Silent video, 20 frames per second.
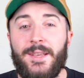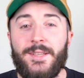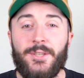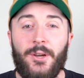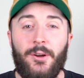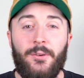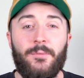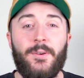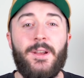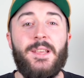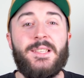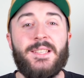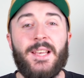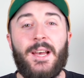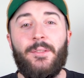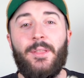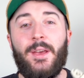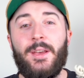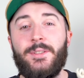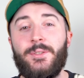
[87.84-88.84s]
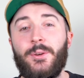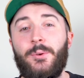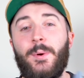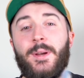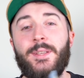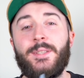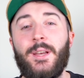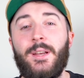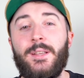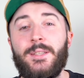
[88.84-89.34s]
on resale, there's
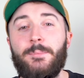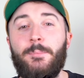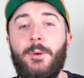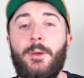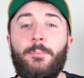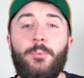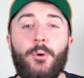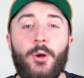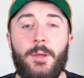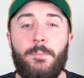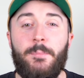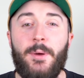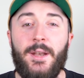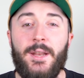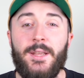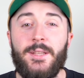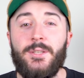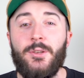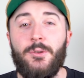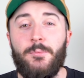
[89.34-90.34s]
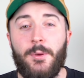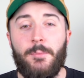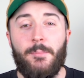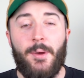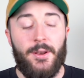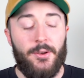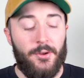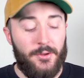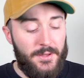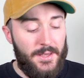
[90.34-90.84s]
always going to be a pretty penny to be
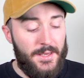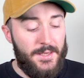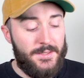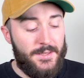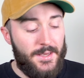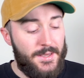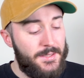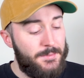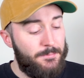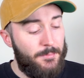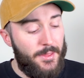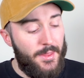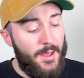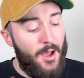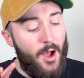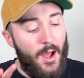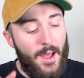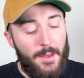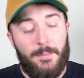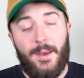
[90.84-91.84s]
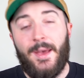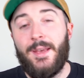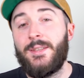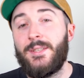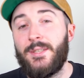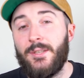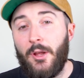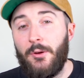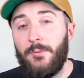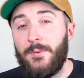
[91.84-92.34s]
made on Yeezys, but the hype has
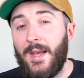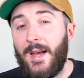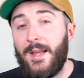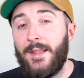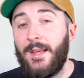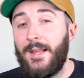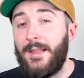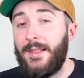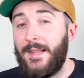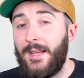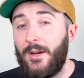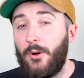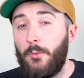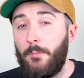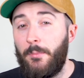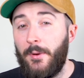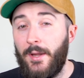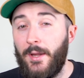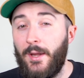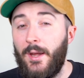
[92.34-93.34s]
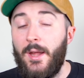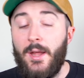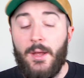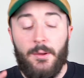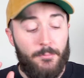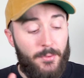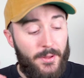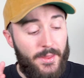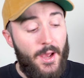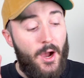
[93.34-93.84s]
slowed down a little bit.
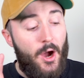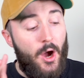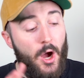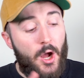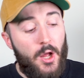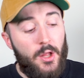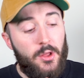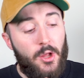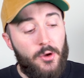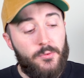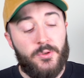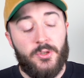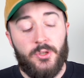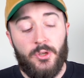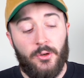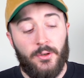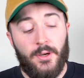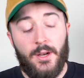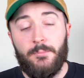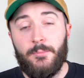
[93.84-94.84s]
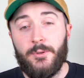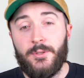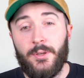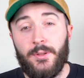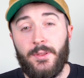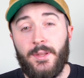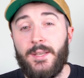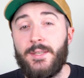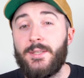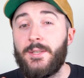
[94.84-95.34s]
But there are low stock numbers
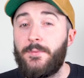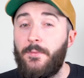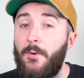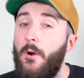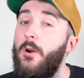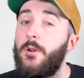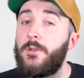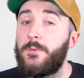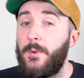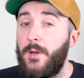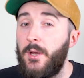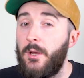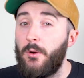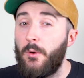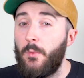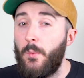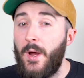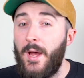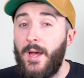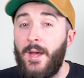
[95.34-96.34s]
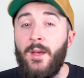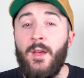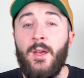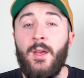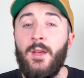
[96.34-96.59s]
on these as far as we are aware.